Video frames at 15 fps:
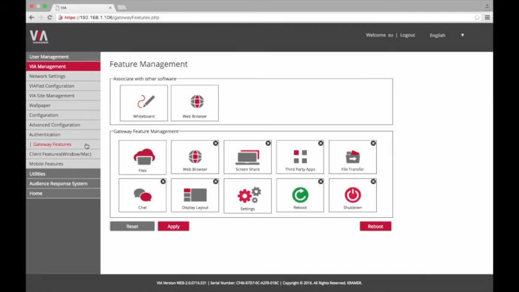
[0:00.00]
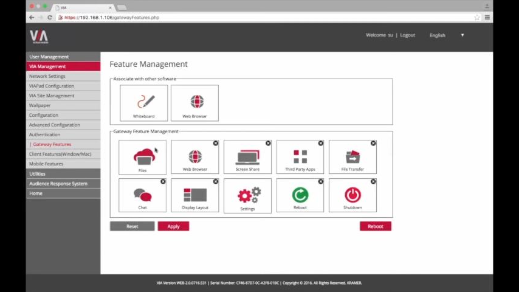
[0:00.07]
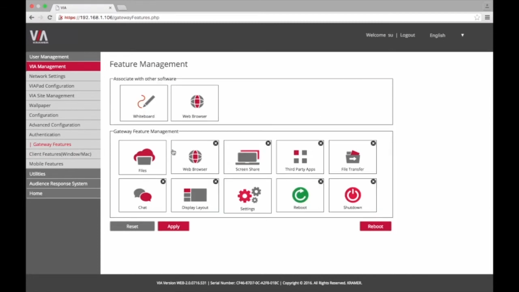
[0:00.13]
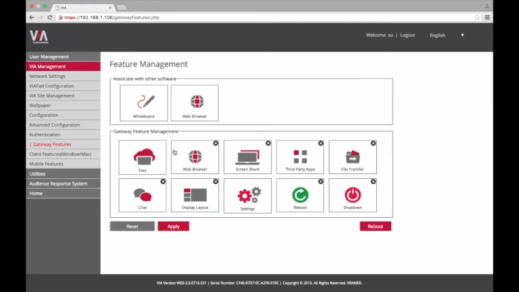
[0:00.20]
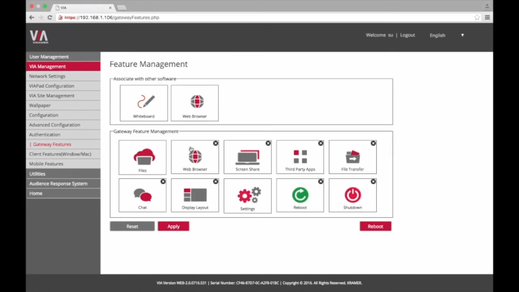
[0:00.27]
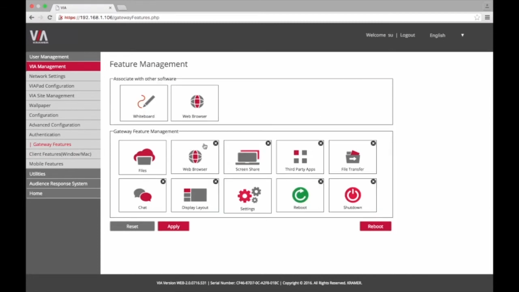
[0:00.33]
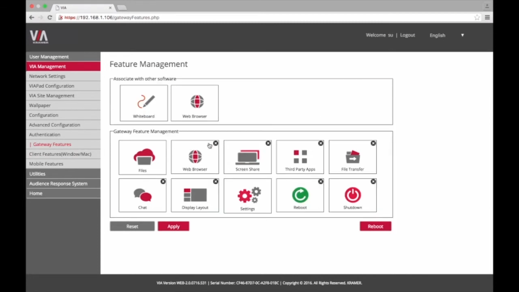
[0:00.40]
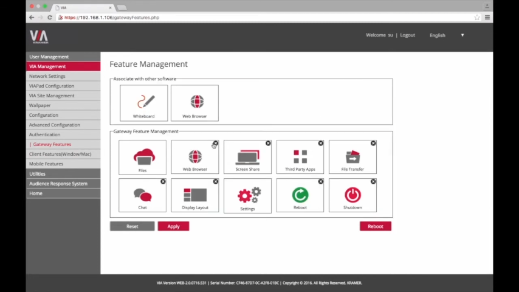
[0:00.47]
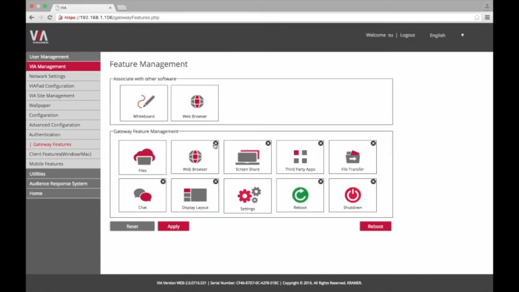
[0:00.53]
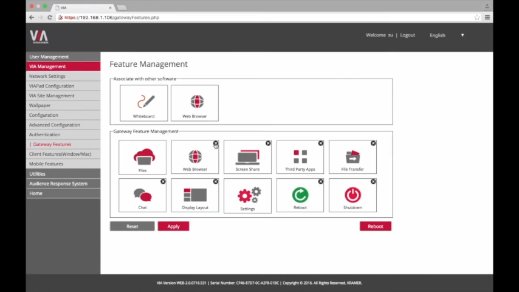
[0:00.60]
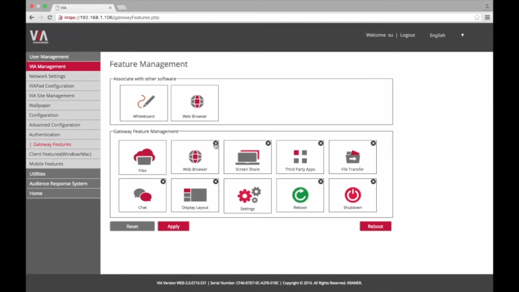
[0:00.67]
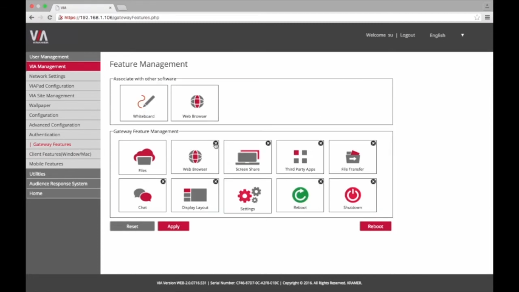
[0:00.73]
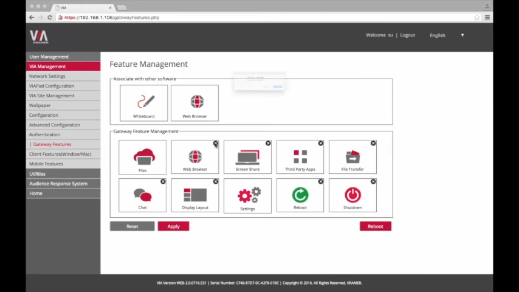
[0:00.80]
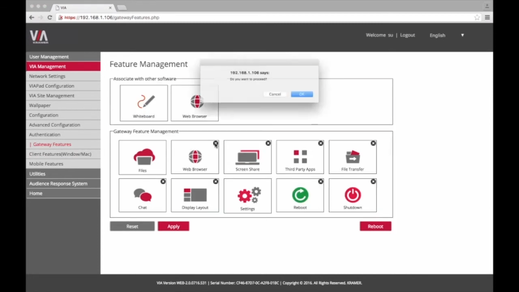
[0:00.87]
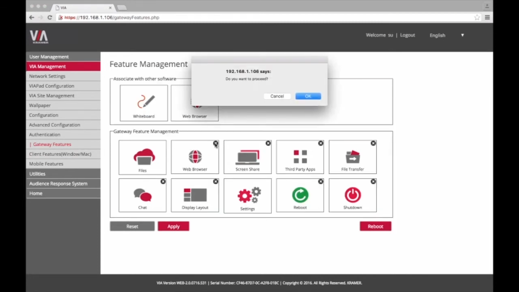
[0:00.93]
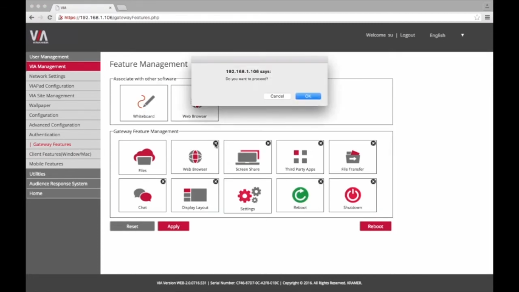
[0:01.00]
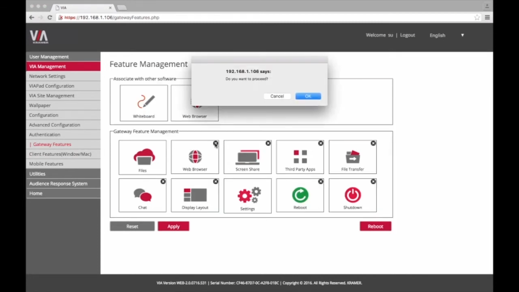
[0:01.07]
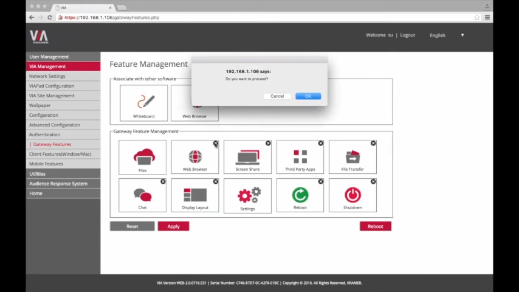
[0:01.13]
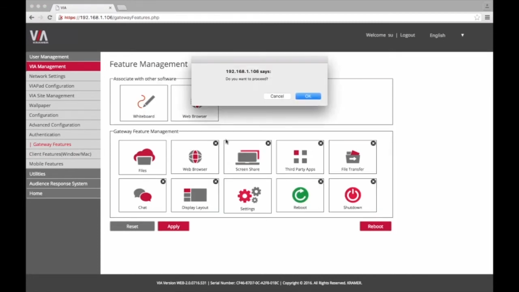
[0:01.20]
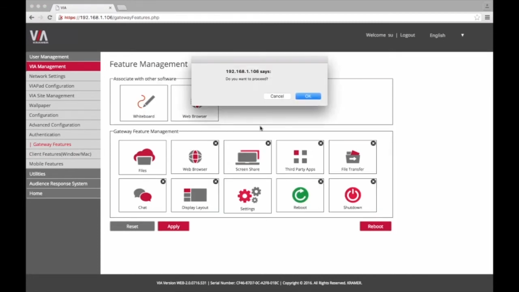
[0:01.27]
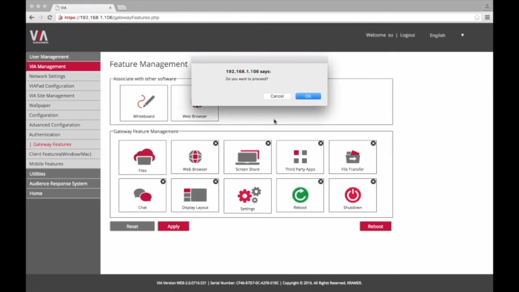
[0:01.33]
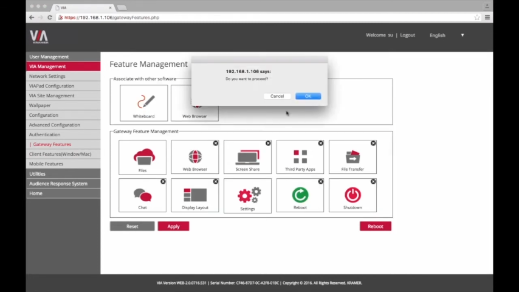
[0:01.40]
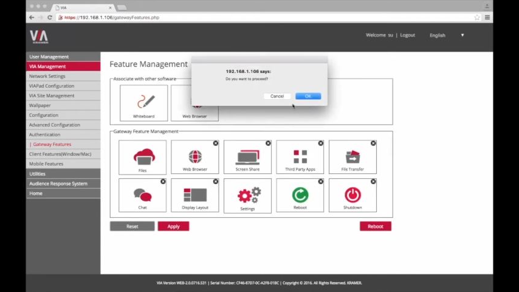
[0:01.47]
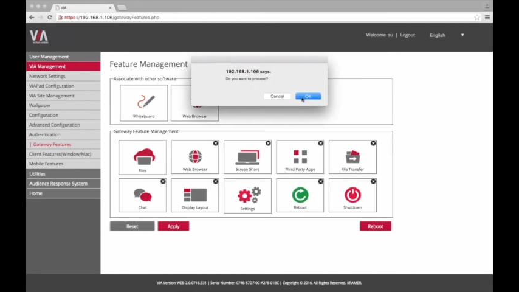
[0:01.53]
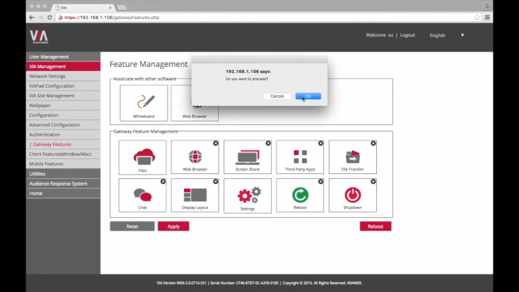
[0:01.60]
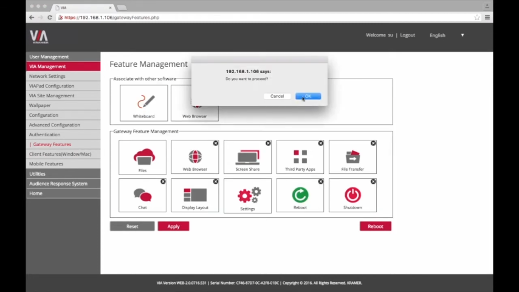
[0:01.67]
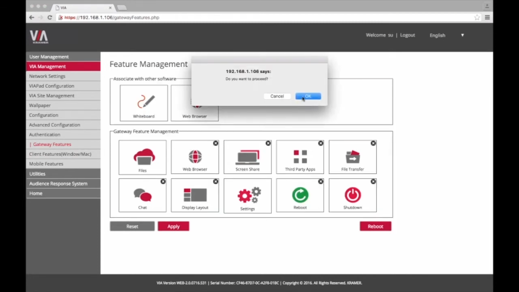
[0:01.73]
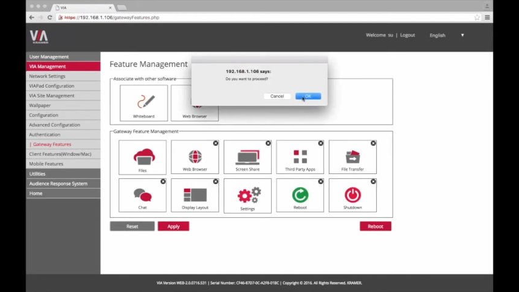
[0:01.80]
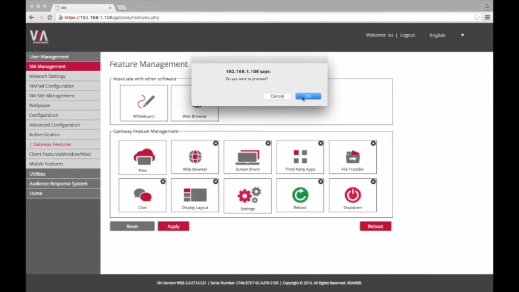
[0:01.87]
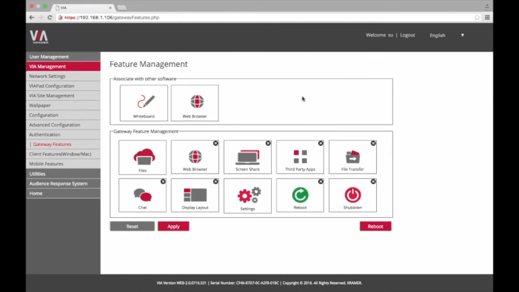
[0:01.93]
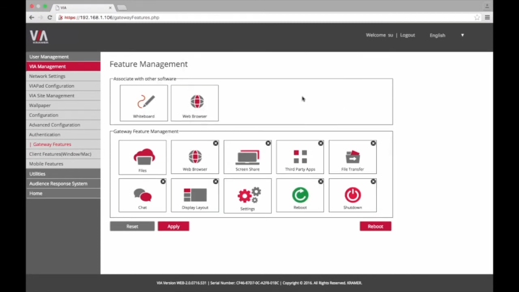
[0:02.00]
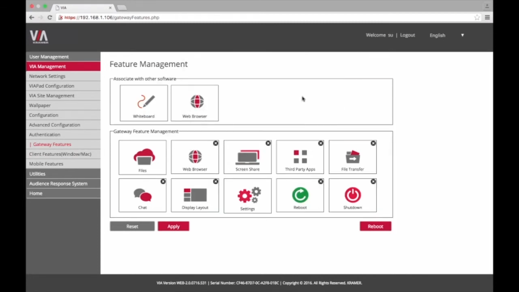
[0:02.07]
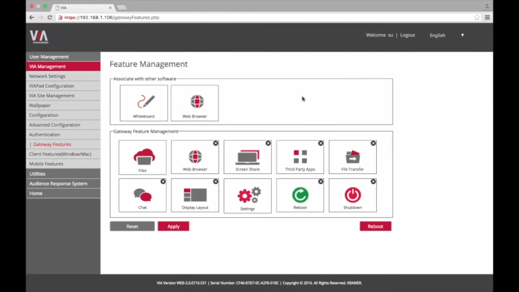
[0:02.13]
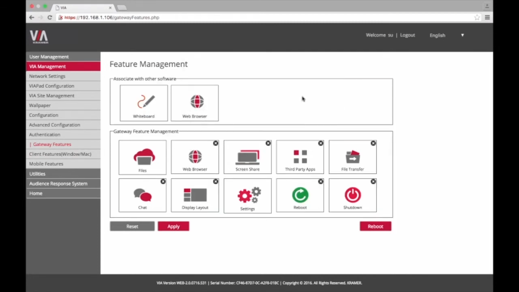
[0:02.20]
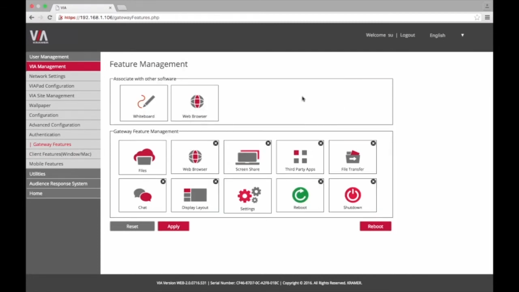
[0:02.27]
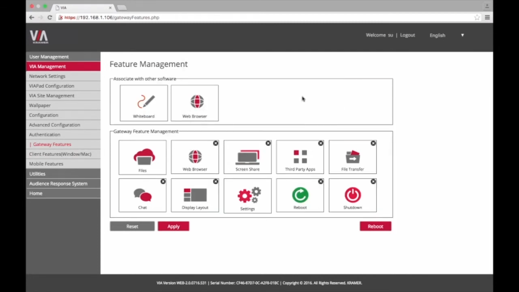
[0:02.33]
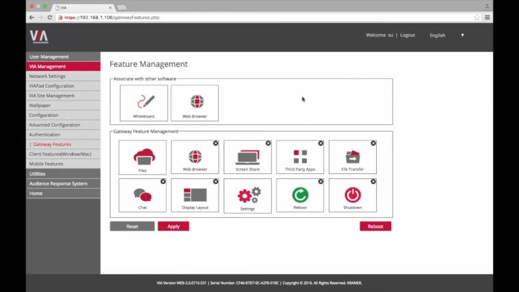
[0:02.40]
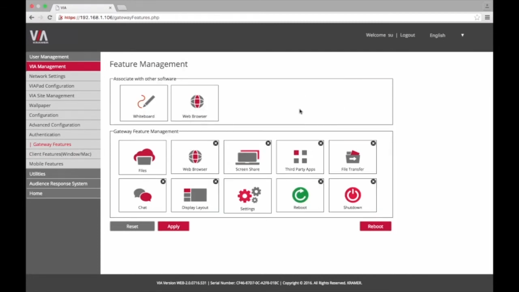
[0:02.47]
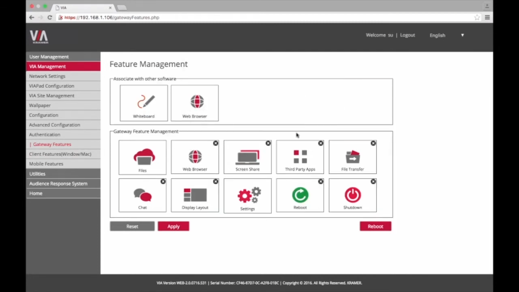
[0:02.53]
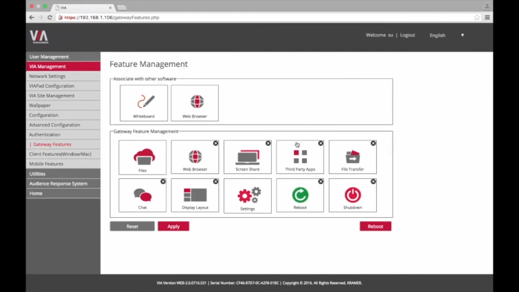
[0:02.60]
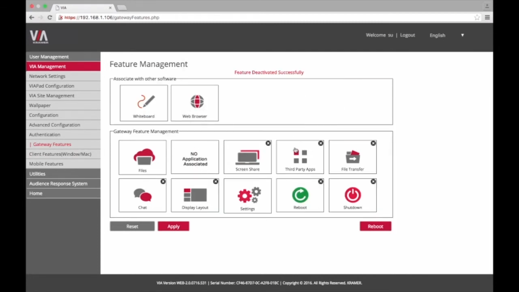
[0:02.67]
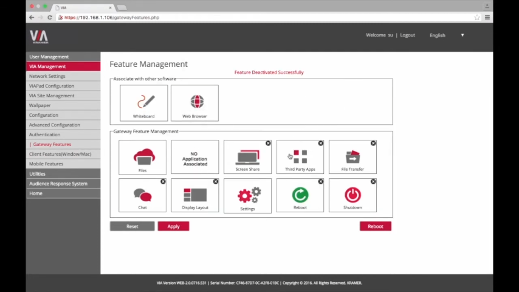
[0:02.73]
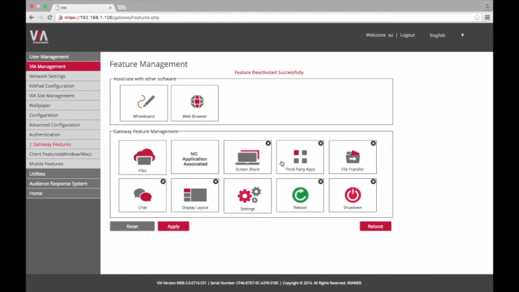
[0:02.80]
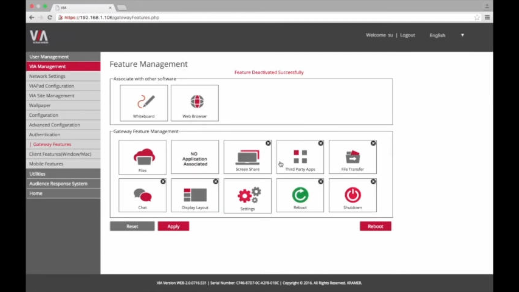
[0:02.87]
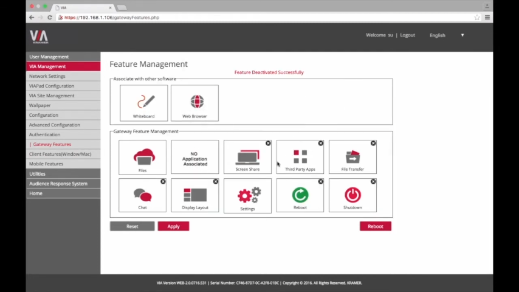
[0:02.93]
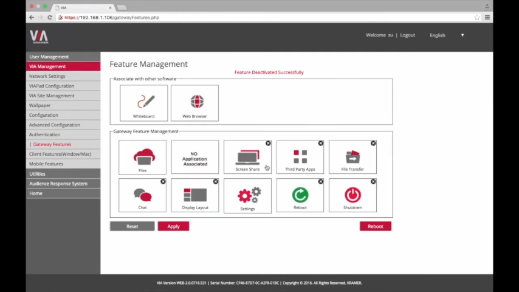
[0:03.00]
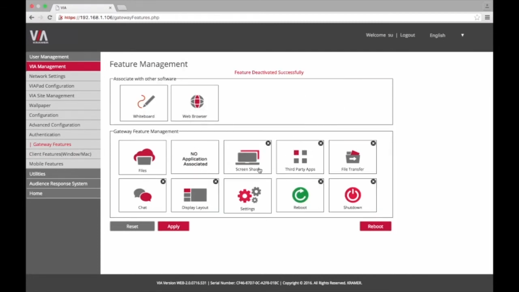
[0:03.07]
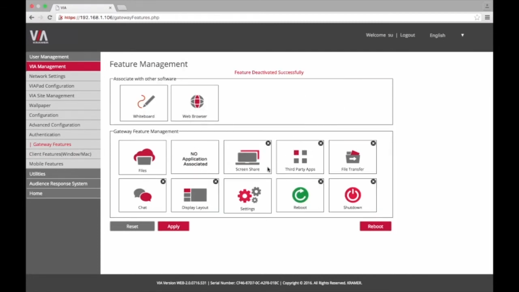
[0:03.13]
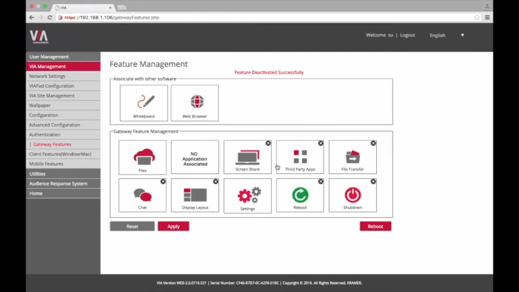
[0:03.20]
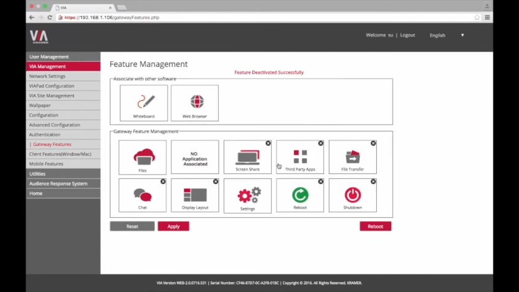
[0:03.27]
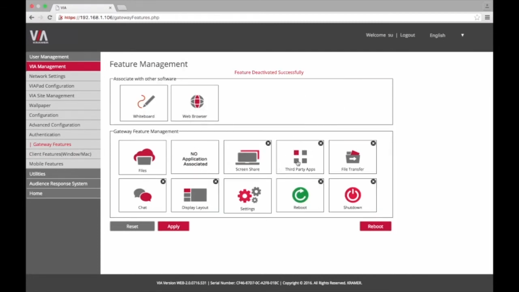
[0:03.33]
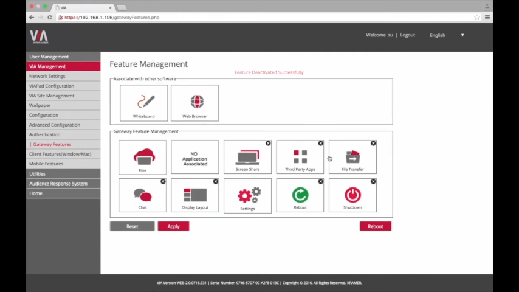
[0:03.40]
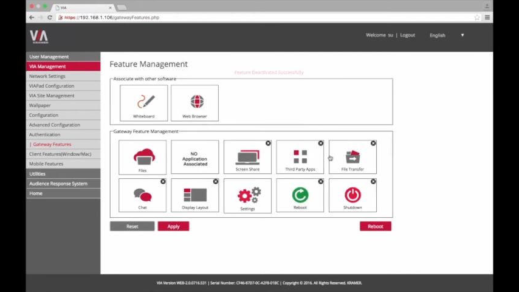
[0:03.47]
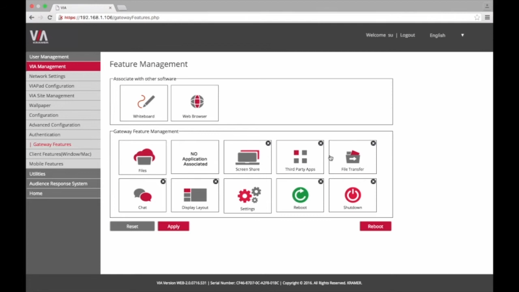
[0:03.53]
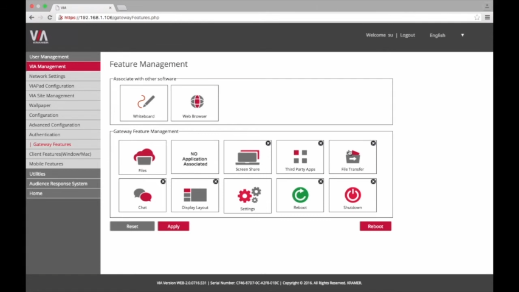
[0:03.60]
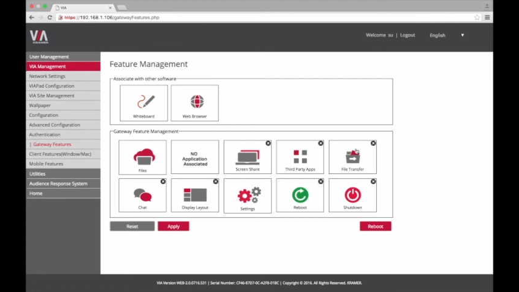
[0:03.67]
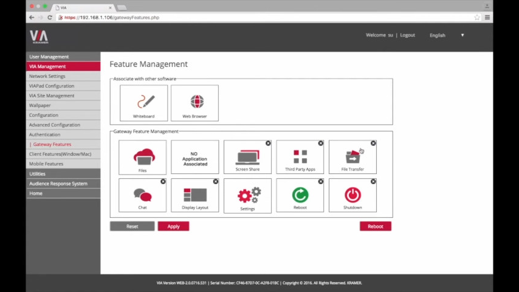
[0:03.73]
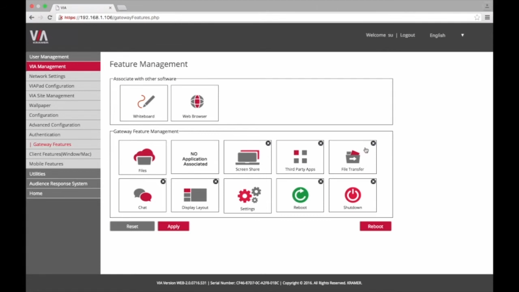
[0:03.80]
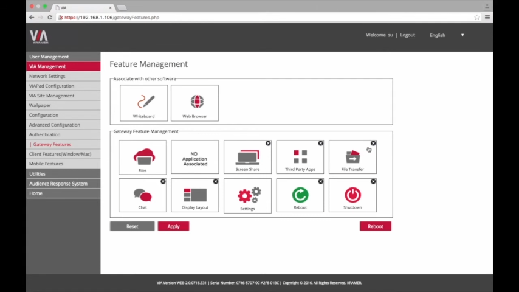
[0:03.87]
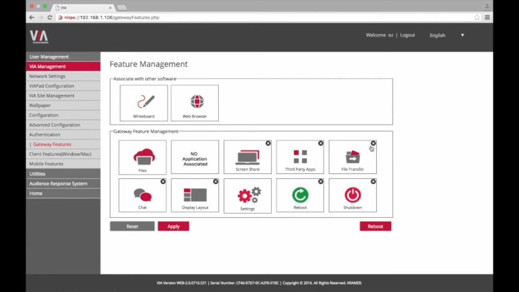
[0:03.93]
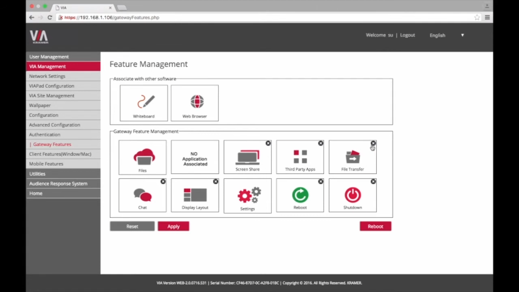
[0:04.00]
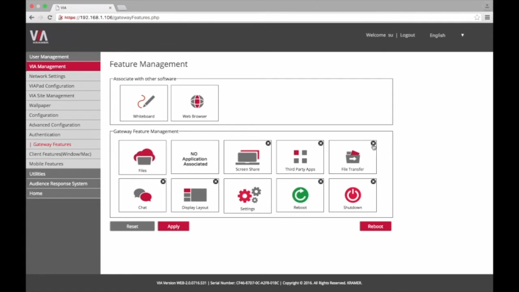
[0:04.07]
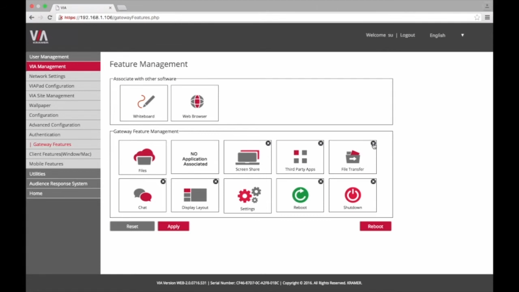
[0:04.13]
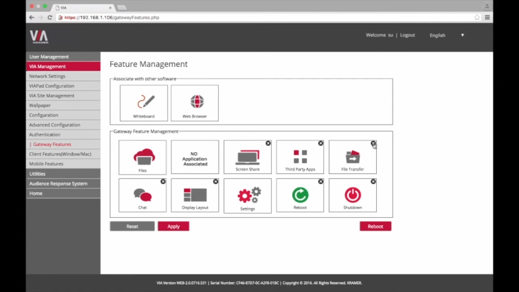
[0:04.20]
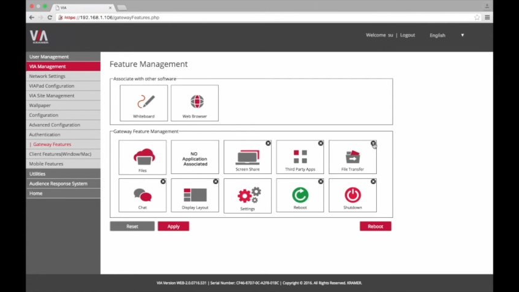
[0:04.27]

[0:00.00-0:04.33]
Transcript: [unreadable: no face in view]